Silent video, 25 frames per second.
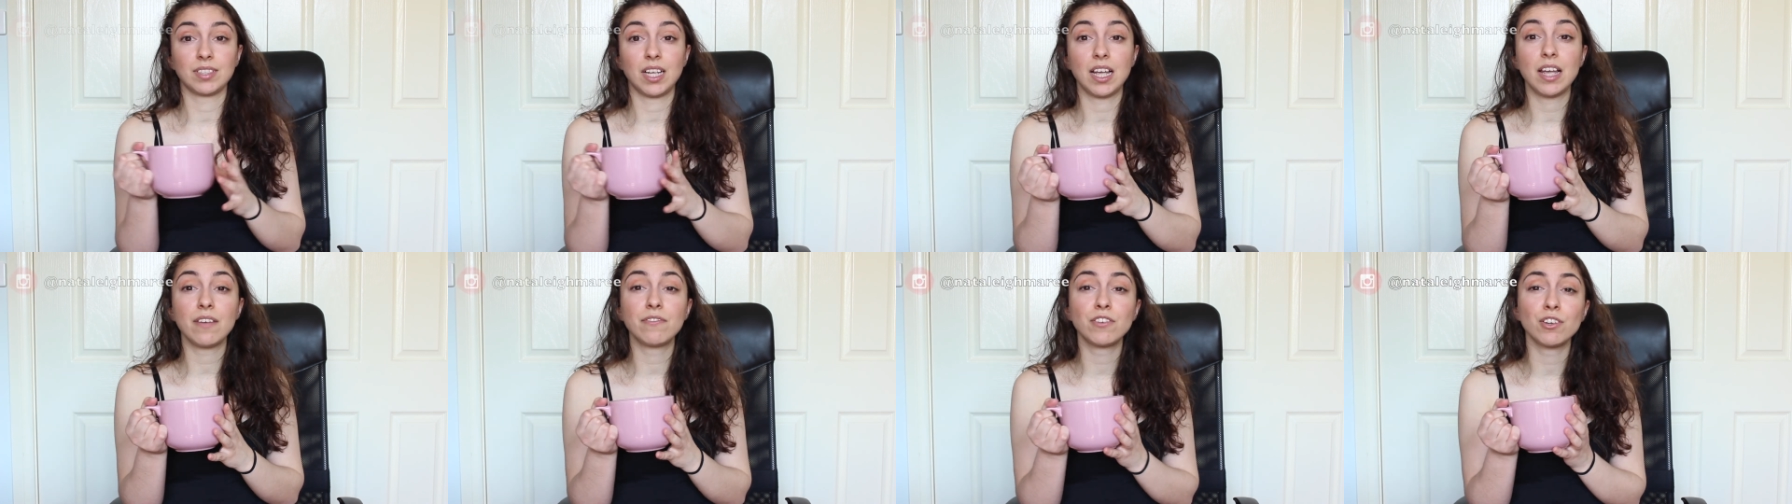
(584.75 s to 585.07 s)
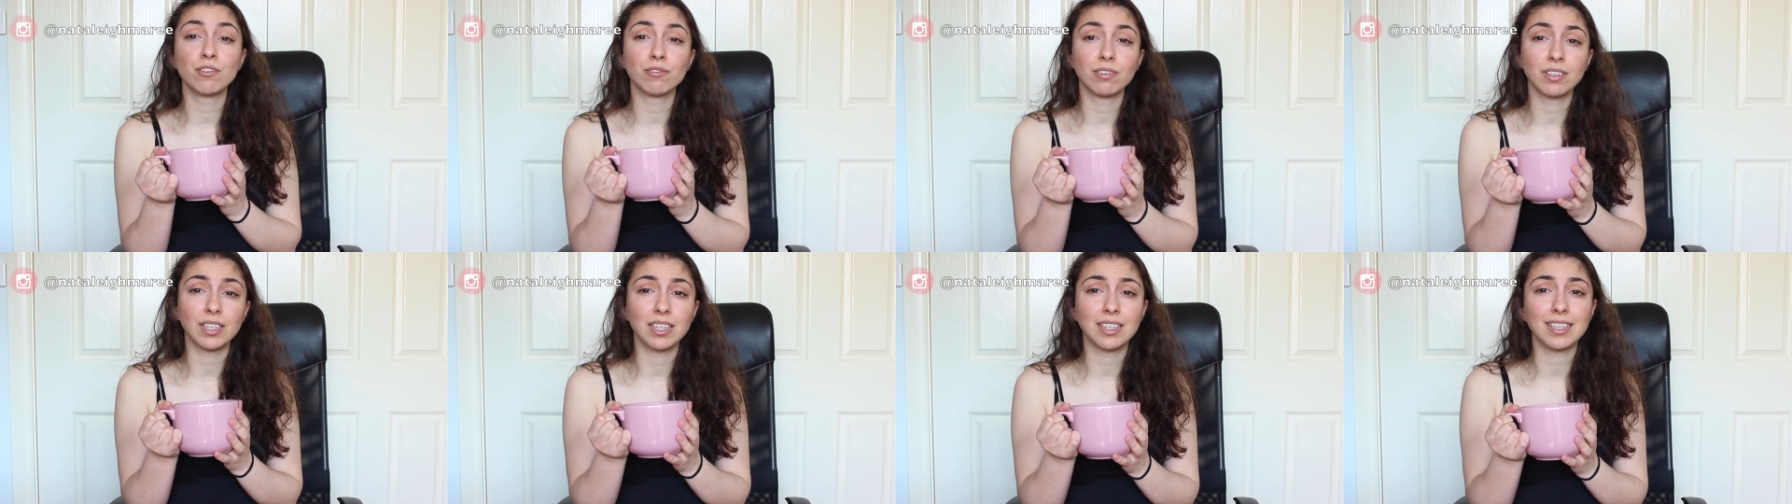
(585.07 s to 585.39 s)
If
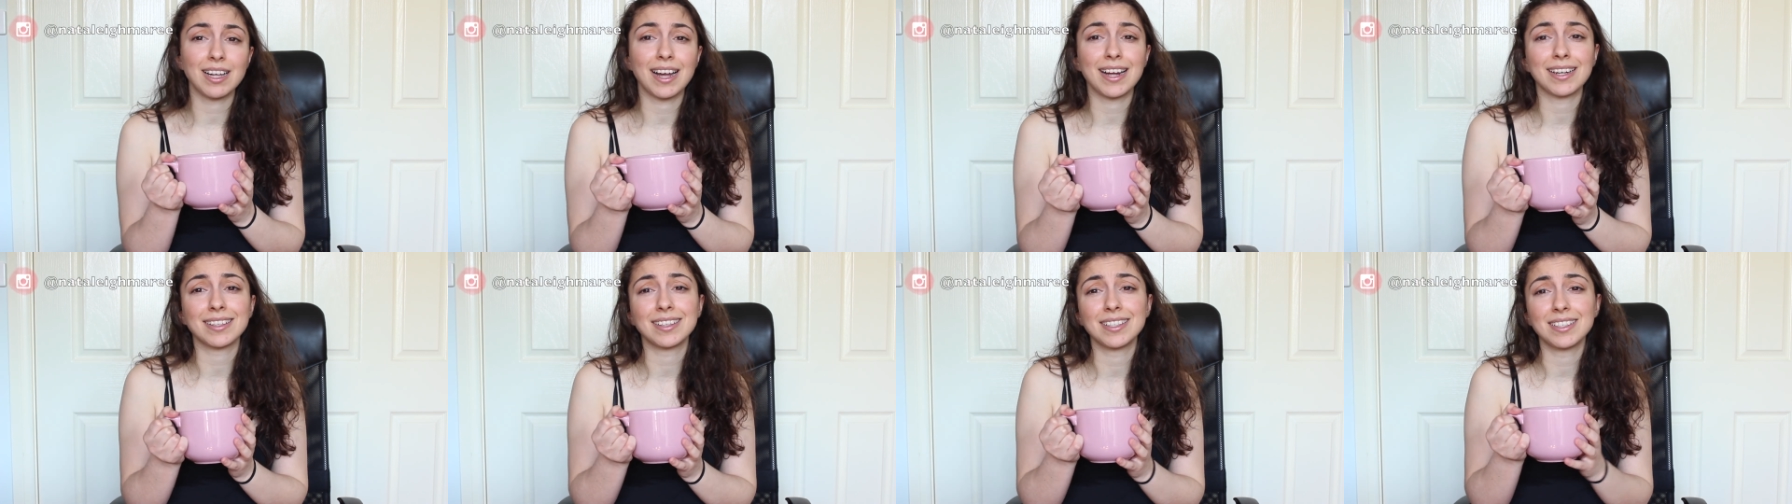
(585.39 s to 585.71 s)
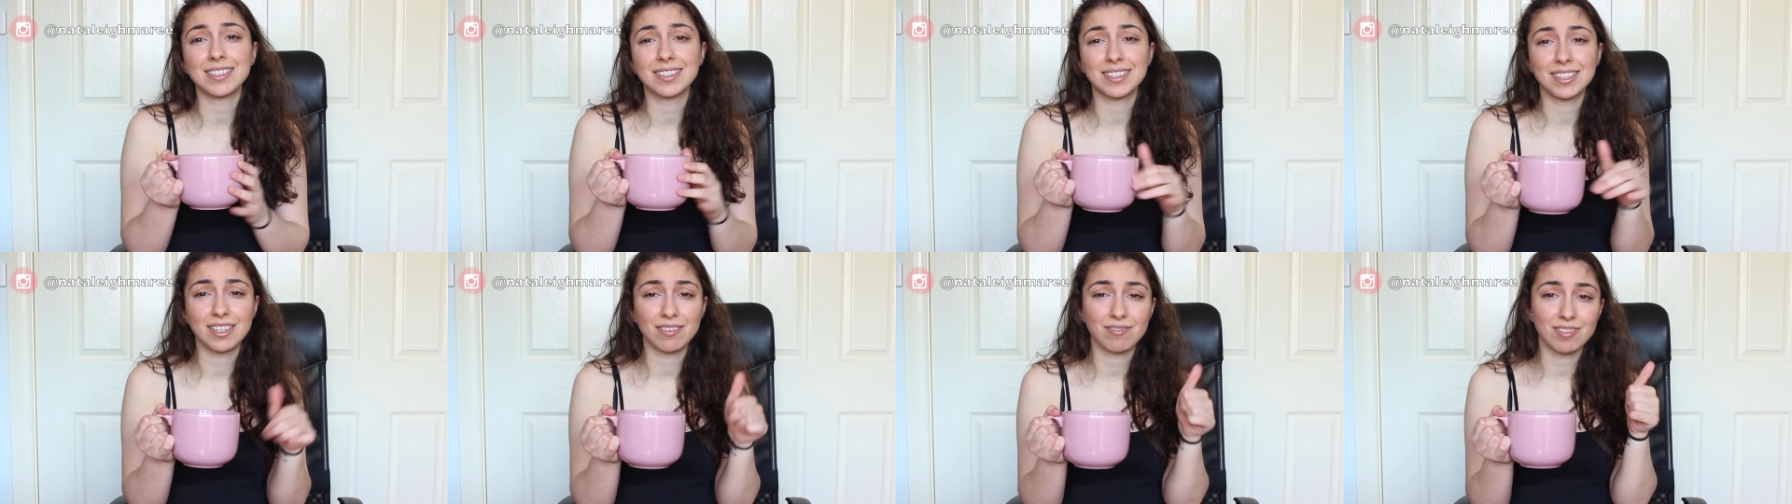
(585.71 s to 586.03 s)
you really like
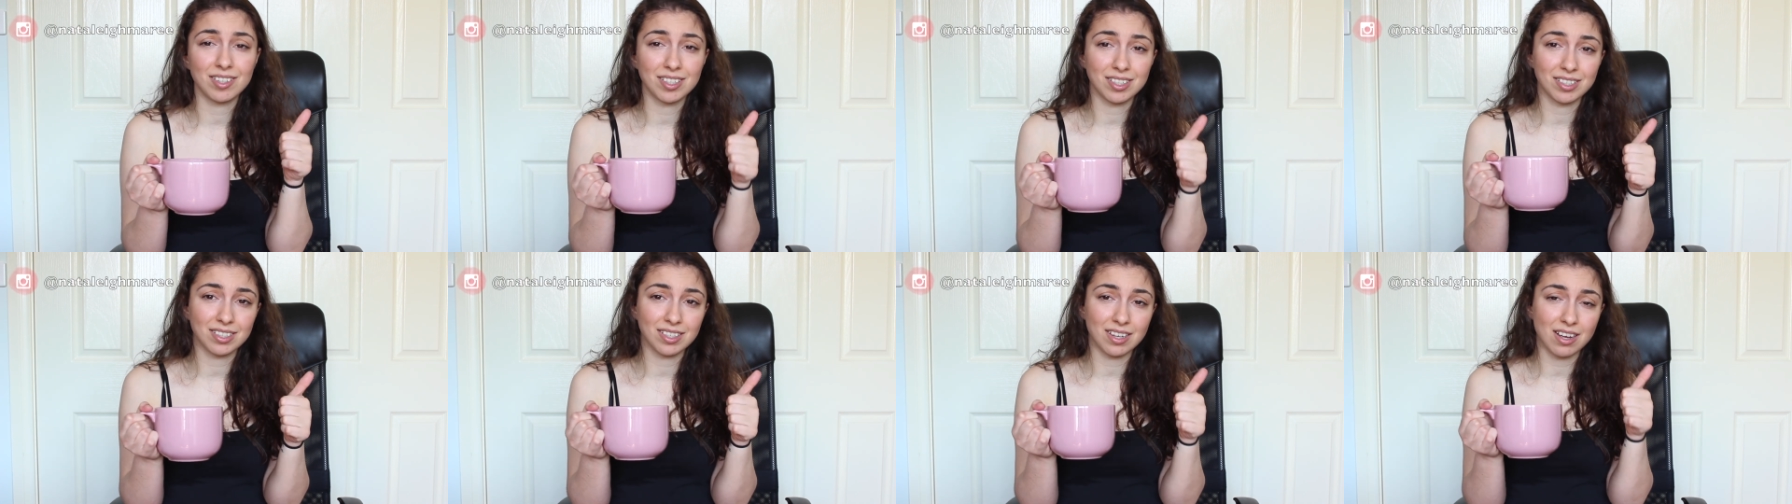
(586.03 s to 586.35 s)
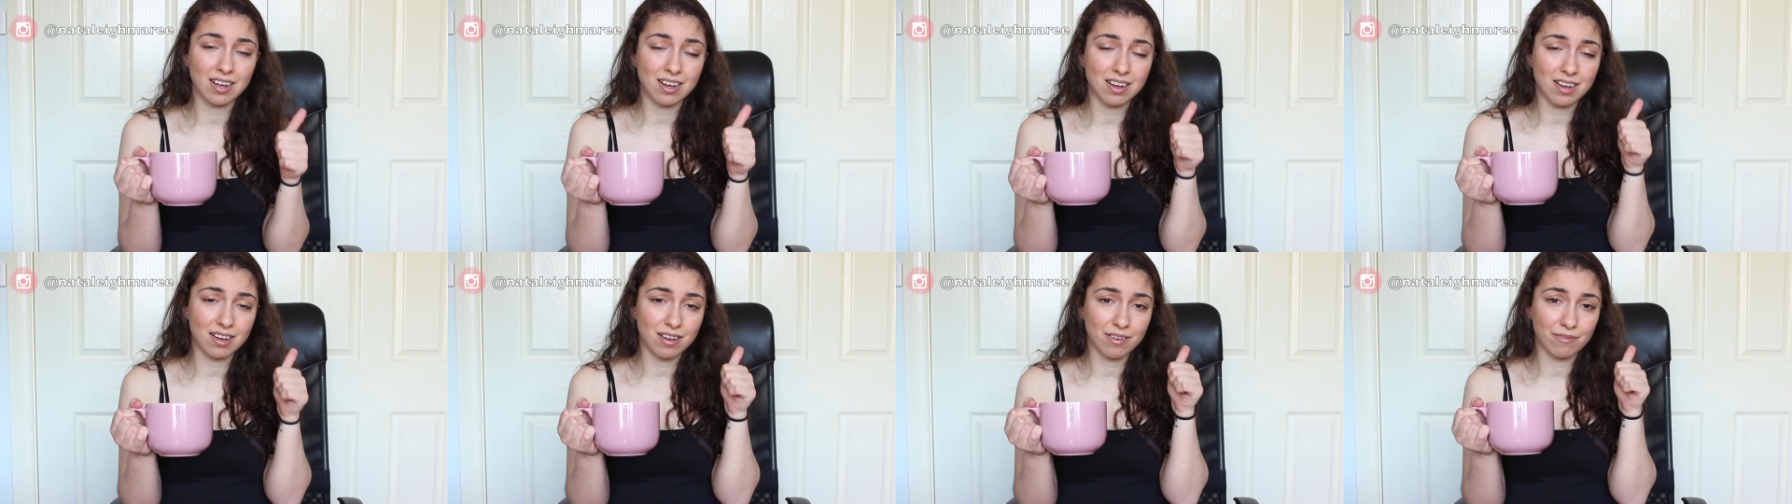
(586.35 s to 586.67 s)
this, give this
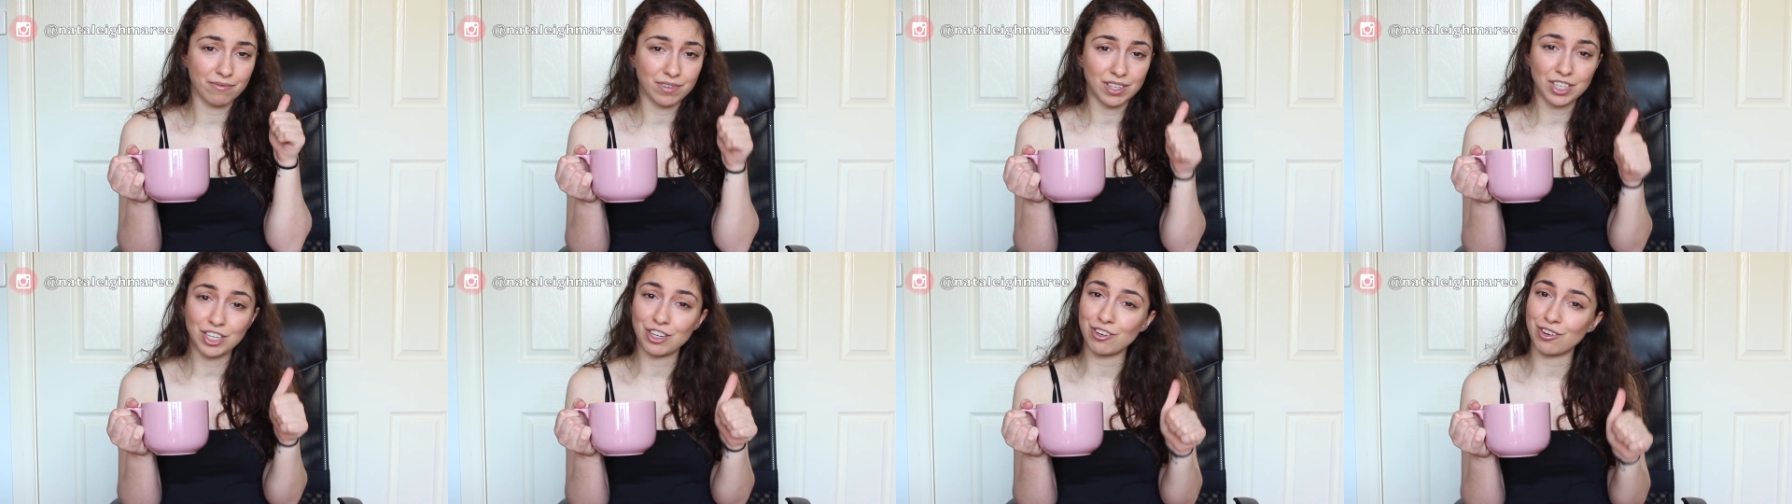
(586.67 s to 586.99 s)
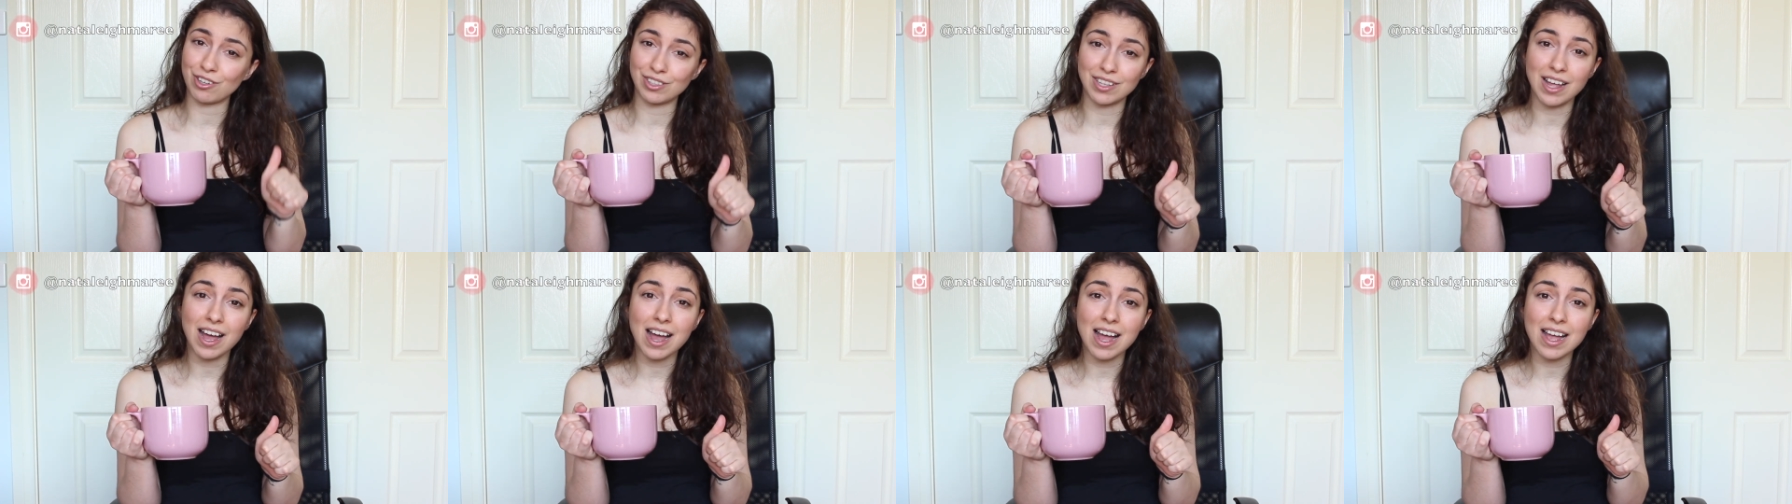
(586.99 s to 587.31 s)

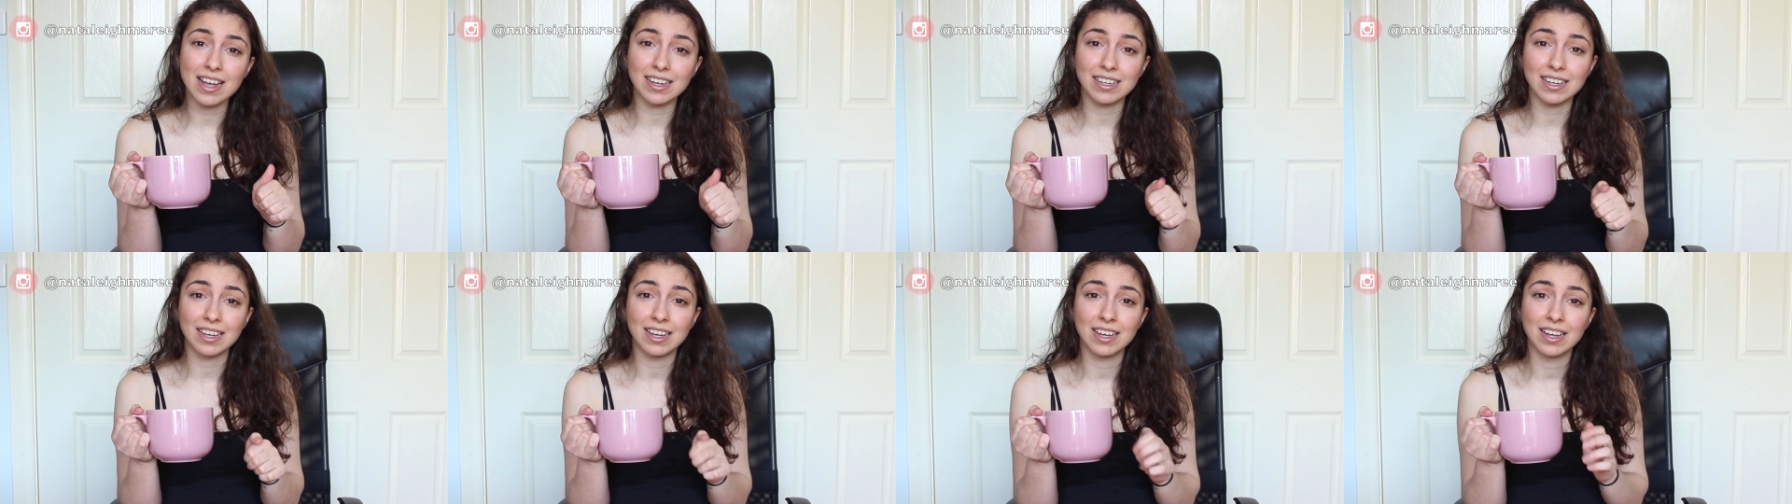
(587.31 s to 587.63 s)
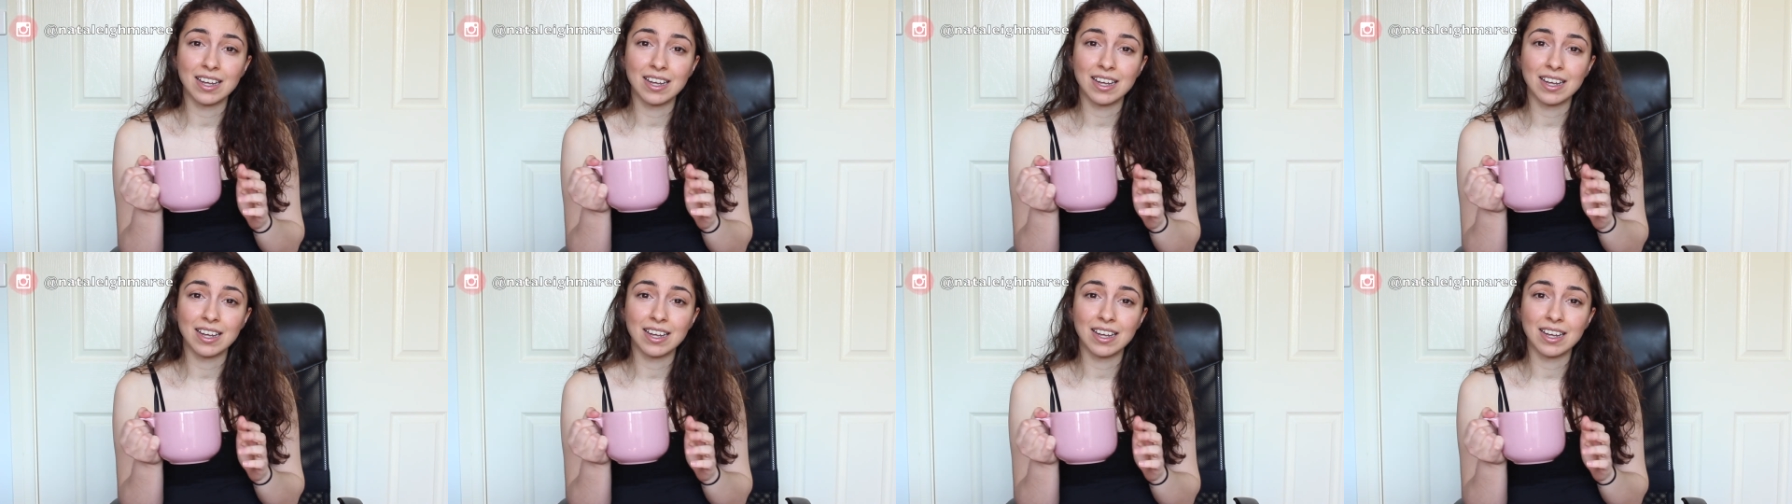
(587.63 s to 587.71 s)
video a like